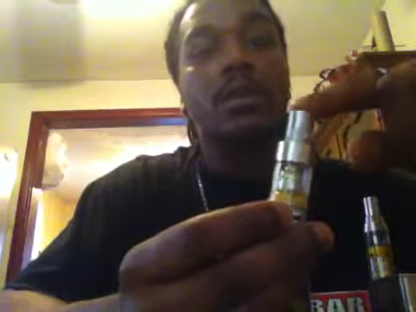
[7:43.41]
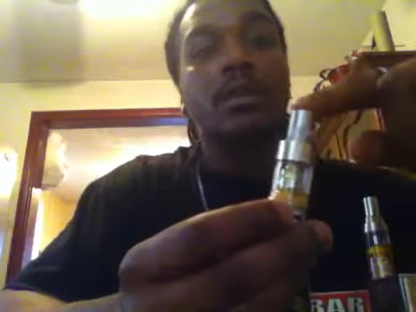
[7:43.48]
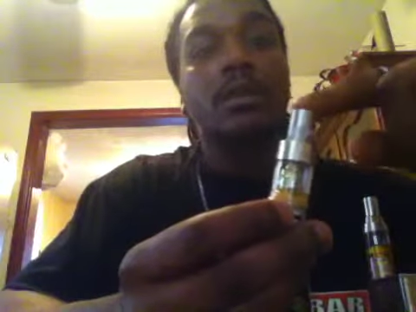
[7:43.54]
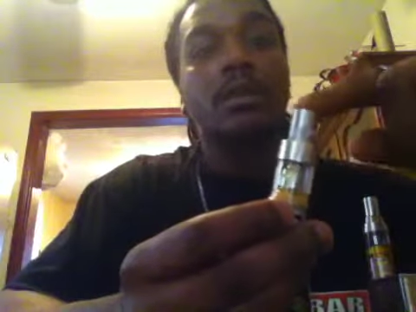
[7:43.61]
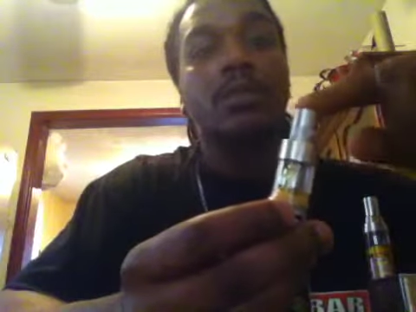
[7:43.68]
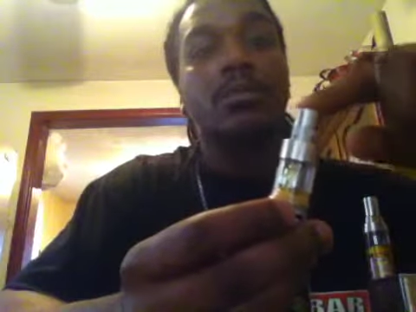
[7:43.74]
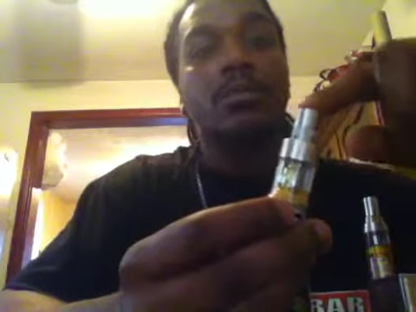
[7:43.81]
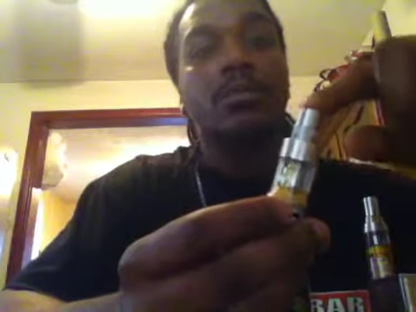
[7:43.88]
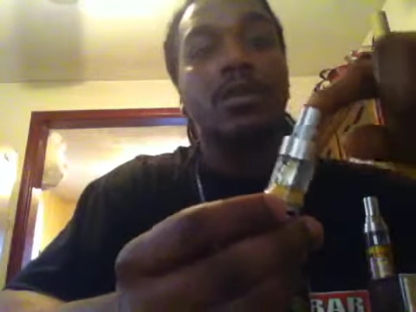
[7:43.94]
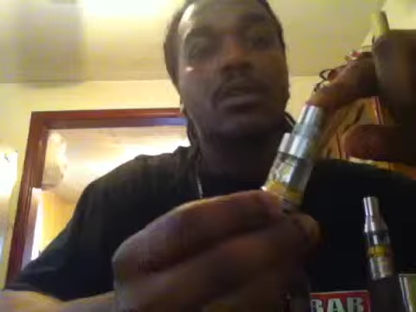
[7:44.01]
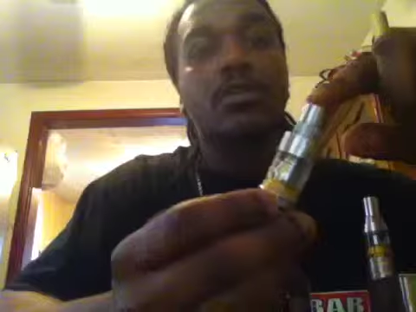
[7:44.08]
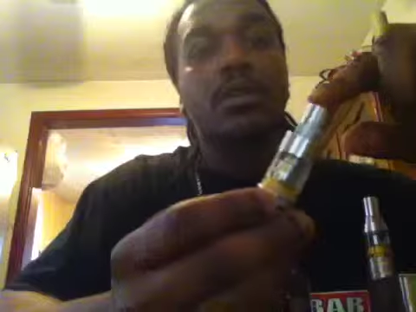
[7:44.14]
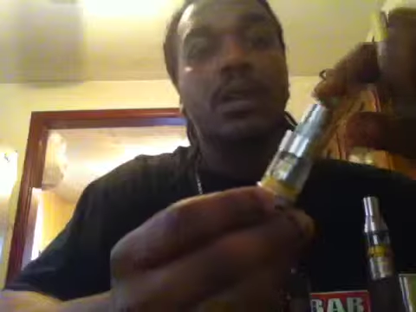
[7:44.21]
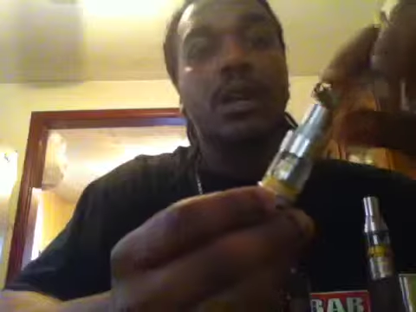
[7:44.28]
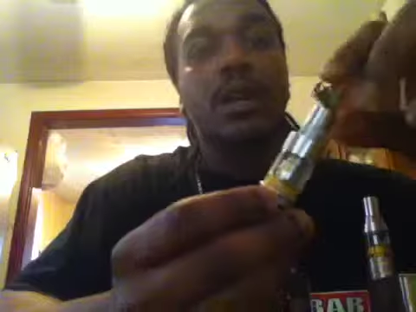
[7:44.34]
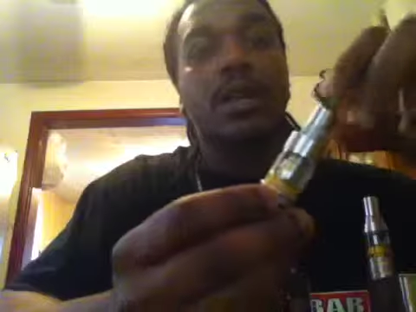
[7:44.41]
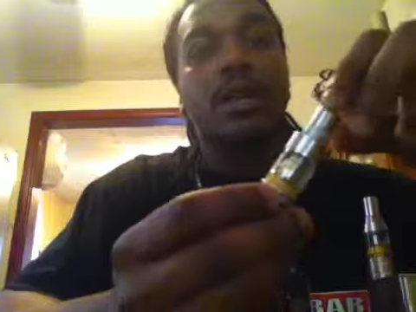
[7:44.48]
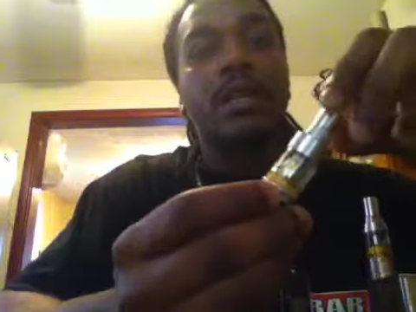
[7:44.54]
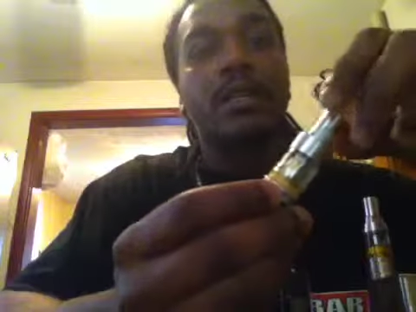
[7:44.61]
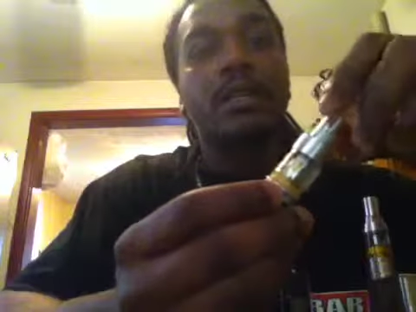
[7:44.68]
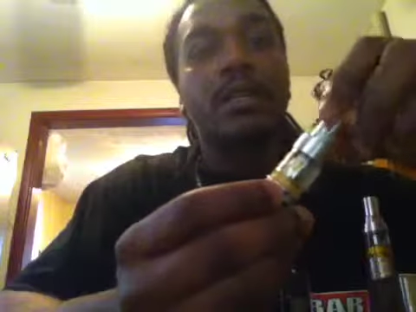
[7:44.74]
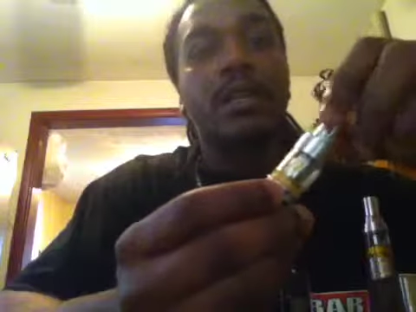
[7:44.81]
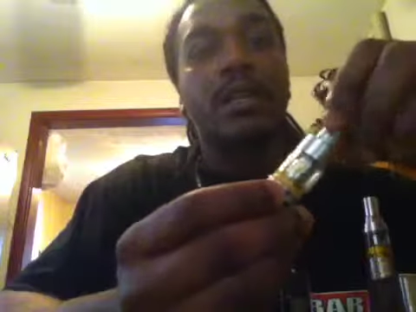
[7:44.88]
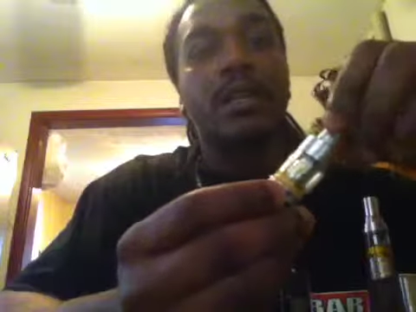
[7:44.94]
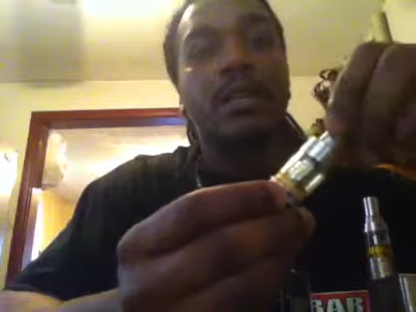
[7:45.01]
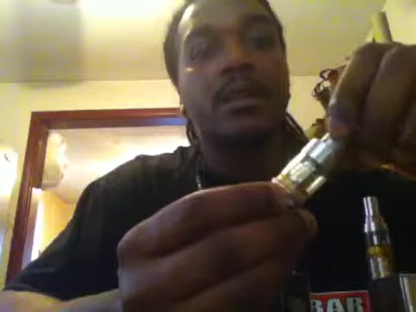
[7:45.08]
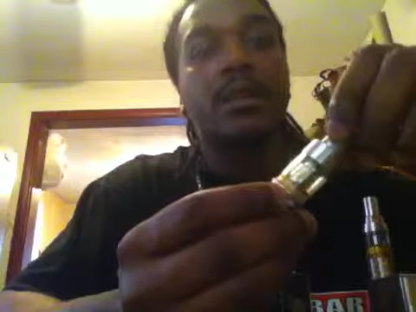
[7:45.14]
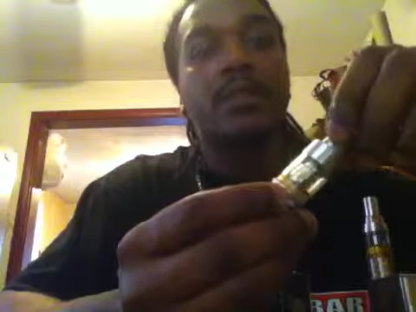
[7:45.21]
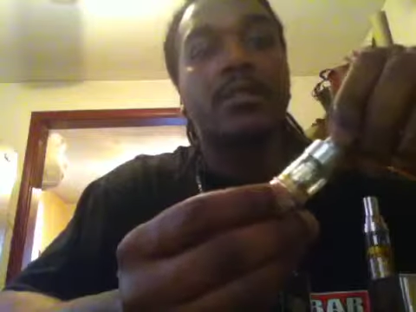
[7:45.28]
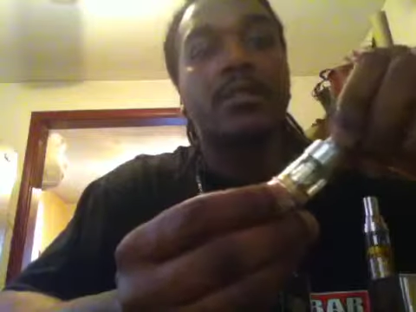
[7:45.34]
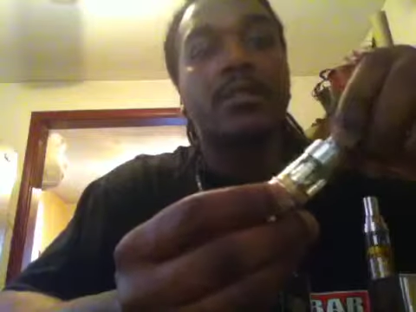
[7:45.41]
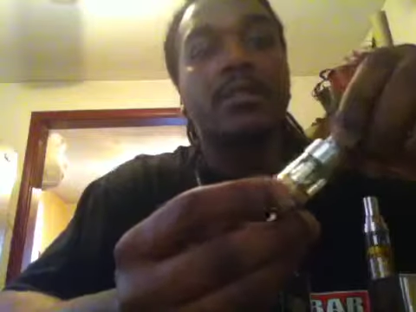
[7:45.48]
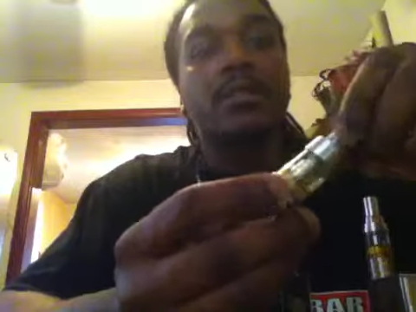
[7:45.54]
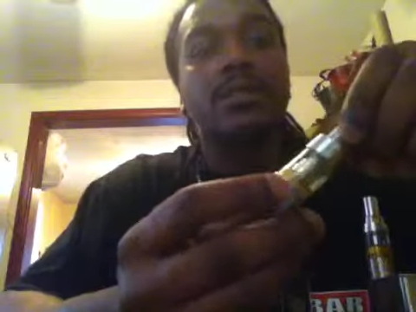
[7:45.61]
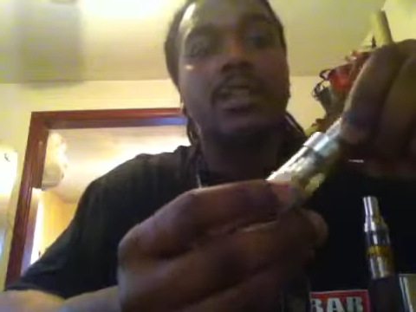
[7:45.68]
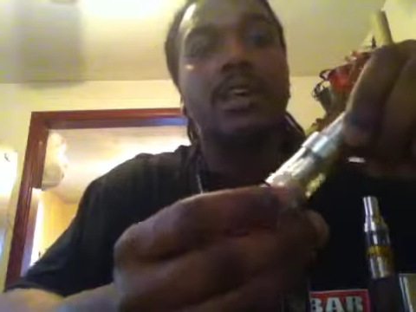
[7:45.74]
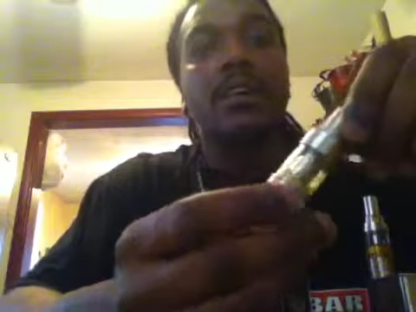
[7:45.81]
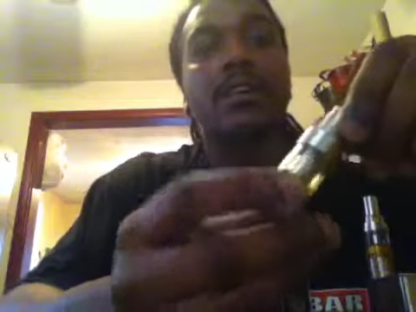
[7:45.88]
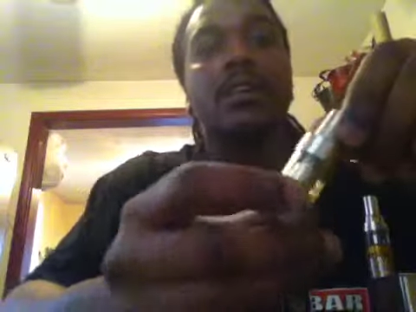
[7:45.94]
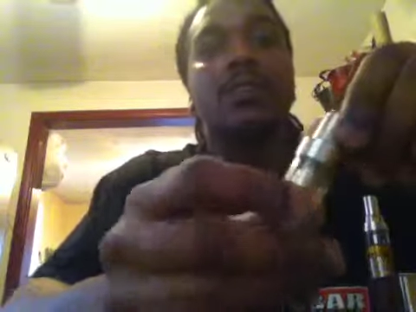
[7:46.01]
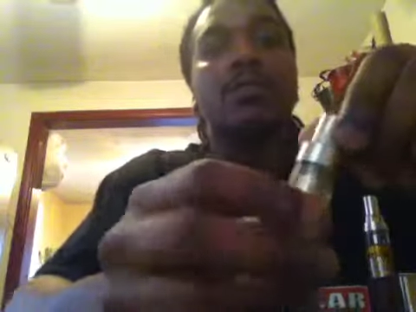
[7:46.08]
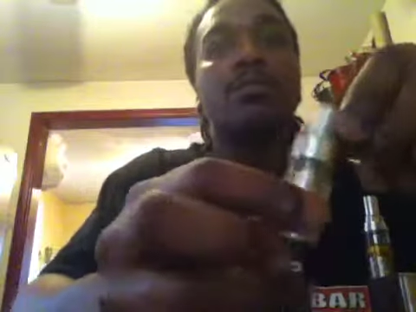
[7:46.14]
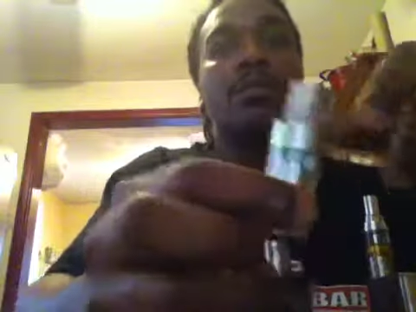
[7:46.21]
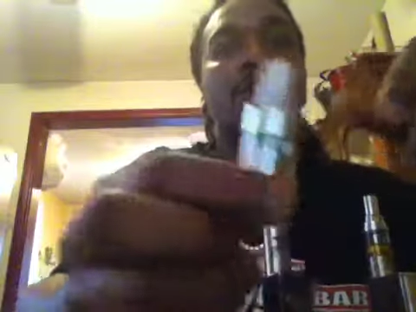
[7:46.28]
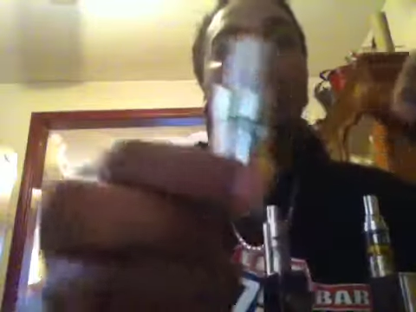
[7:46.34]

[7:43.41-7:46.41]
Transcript: to the point where I at least got to leave it slightly open.